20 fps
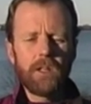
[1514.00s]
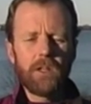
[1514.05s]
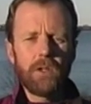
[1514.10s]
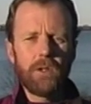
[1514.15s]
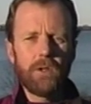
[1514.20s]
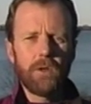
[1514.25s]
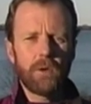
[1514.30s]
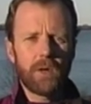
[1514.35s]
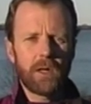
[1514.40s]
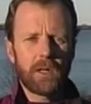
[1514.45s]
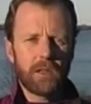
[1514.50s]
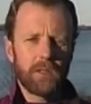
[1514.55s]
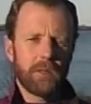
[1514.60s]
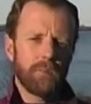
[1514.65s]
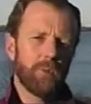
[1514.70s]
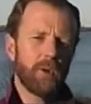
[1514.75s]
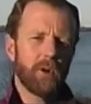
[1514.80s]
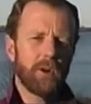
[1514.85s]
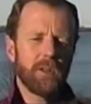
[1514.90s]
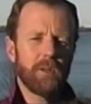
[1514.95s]
you are going to
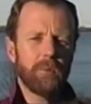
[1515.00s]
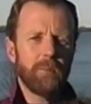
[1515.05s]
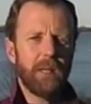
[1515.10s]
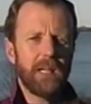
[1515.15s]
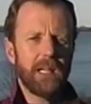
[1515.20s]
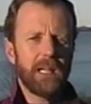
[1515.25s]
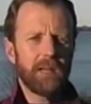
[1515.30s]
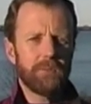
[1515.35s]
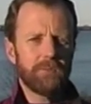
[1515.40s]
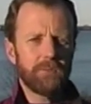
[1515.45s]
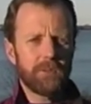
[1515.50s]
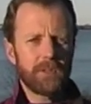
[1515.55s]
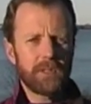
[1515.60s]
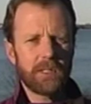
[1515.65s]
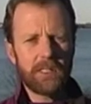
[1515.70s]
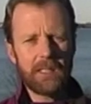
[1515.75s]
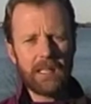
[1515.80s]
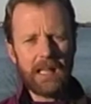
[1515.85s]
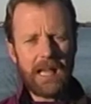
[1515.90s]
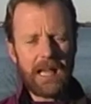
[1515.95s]
more than make up for the
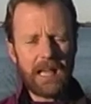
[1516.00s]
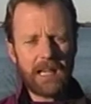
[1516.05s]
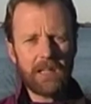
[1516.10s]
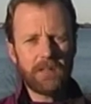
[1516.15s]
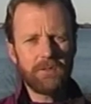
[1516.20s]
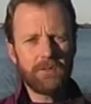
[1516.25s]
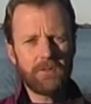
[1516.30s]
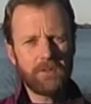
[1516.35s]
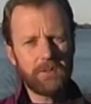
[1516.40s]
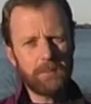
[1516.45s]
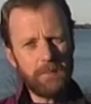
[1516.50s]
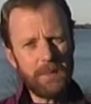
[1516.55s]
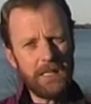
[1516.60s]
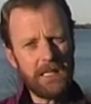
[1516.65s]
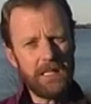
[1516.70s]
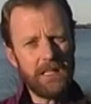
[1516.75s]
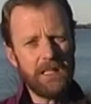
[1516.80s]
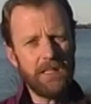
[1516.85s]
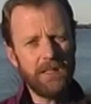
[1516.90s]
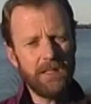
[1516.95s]
lack of
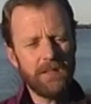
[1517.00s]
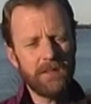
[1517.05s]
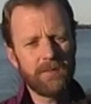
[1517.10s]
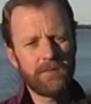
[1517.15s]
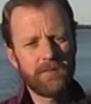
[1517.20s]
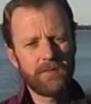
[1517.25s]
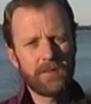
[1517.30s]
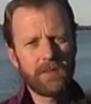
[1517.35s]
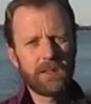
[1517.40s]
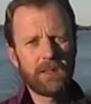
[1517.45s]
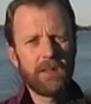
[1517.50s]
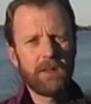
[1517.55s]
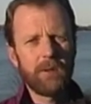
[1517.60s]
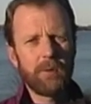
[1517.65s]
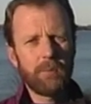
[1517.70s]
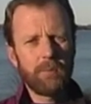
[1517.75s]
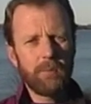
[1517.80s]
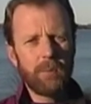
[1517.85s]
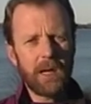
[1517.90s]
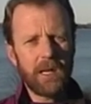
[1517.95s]
speed
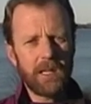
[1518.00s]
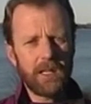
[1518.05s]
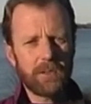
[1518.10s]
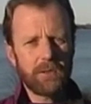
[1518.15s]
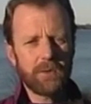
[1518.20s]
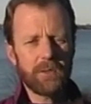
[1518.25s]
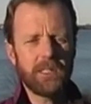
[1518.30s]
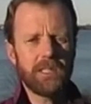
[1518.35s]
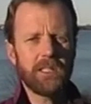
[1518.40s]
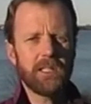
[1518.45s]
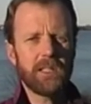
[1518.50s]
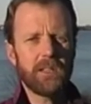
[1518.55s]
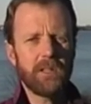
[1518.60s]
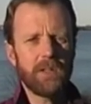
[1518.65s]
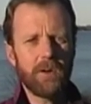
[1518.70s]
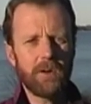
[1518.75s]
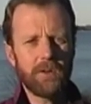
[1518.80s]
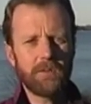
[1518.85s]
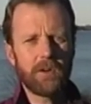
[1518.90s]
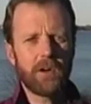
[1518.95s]
by increasing the
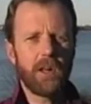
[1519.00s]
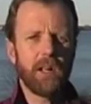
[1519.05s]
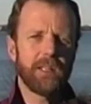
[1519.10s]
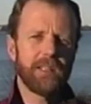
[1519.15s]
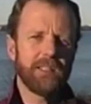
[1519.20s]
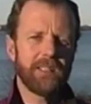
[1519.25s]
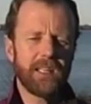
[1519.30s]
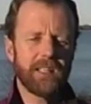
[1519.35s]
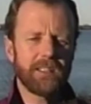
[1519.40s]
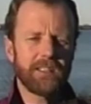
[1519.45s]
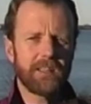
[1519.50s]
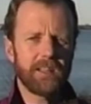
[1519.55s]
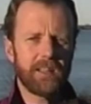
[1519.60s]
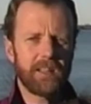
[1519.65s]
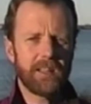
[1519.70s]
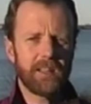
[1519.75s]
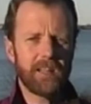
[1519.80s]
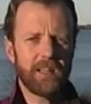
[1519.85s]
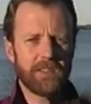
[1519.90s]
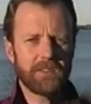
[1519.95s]
overall intensity of
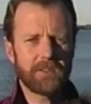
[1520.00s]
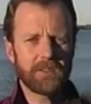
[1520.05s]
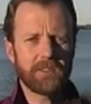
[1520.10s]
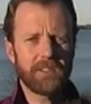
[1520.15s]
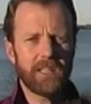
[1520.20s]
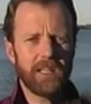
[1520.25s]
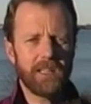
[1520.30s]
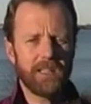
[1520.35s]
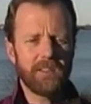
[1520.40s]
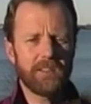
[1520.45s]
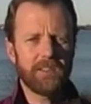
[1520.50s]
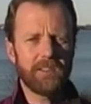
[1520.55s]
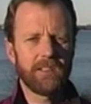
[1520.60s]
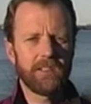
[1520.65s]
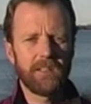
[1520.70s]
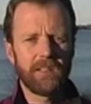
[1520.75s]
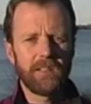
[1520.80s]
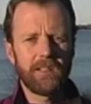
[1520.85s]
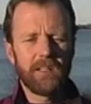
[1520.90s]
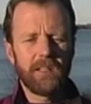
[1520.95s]
the exercise.
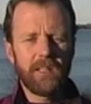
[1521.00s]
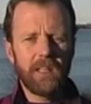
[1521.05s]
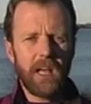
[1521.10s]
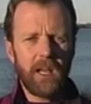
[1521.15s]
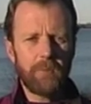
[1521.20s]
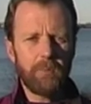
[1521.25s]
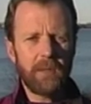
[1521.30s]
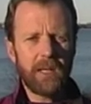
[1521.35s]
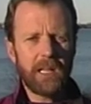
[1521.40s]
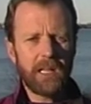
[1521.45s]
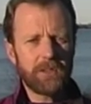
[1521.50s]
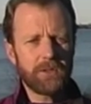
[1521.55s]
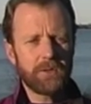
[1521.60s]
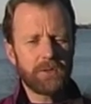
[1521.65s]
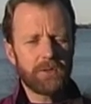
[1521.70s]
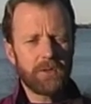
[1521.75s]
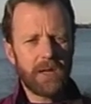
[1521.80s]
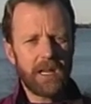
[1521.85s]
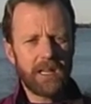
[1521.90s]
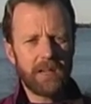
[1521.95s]
I've been
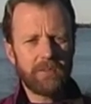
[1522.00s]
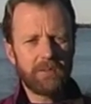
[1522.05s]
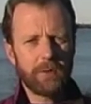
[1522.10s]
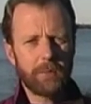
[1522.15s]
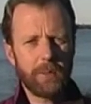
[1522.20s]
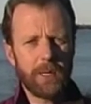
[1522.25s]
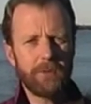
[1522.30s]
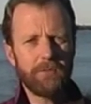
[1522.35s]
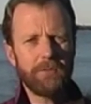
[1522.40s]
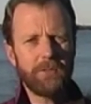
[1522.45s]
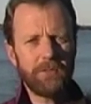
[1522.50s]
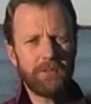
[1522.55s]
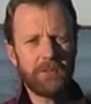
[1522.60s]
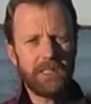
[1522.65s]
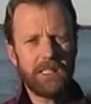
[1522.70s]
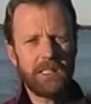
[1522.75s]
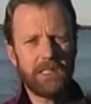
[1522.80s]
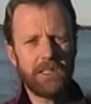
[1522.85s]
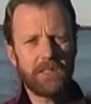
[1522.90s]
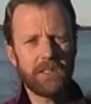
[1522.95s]
exerstriding for about
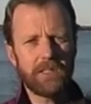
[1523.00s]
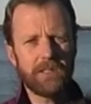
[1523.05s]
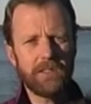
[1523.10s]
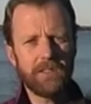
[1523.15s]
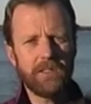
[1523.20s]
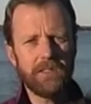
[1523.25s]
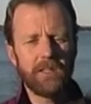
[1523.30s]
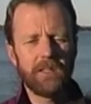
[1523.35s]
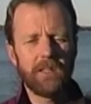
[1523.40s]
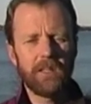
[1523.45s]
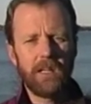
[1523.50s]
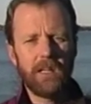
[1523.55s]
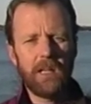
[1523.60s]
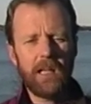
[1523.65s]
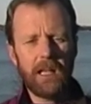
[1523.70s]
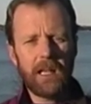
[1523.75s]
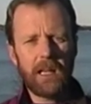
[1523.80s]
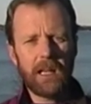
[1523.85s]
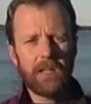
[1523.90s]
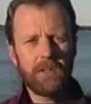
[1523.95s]
15 years,
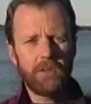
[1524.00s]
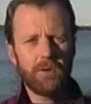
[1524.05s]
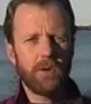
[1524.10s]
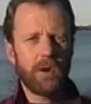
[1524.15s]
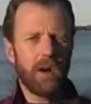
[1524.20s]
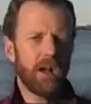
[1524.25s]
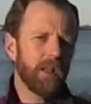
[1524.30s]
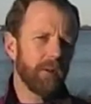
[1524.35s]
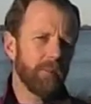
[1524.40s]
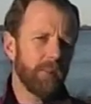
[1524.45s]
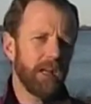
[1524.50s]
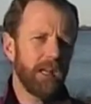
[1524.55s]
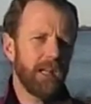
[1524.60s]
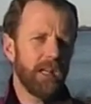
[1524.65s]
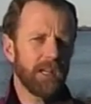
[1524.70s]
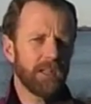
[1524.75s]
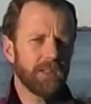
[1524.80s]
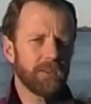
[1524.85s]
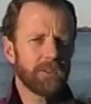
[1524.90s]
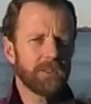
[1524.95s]
and I do all of my
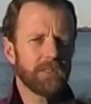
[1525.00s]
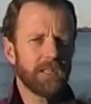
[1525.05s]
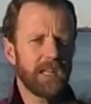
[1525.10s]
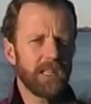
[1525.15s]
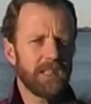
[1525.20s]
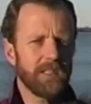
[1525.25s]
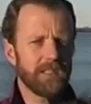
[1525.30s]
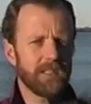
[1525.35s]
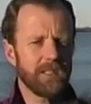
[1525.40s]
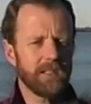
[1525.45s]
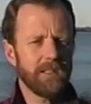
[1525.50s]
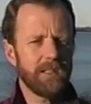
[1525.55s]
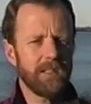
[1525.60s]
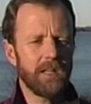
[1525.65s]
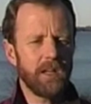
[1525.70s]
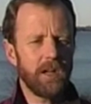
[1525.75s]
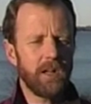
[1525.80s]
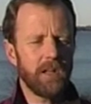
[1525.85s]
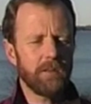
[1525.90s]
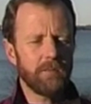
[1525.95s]

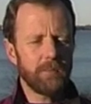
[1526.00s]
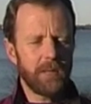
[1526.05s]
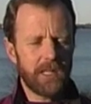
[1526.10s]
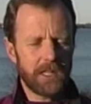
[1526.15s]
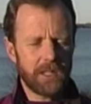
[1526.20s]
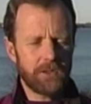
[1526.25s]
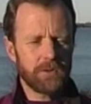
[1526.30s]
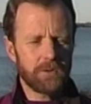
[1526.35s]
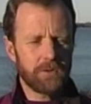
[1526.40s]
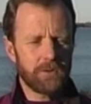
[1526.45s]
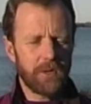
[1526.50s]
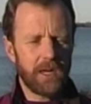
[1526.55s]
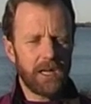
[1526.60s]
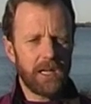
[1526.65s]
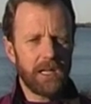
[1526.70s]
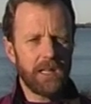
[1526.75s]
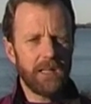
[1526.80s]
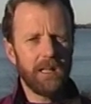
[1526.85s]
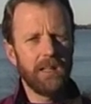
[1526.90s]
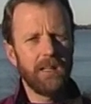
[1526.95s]

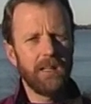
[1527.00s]
exerstriding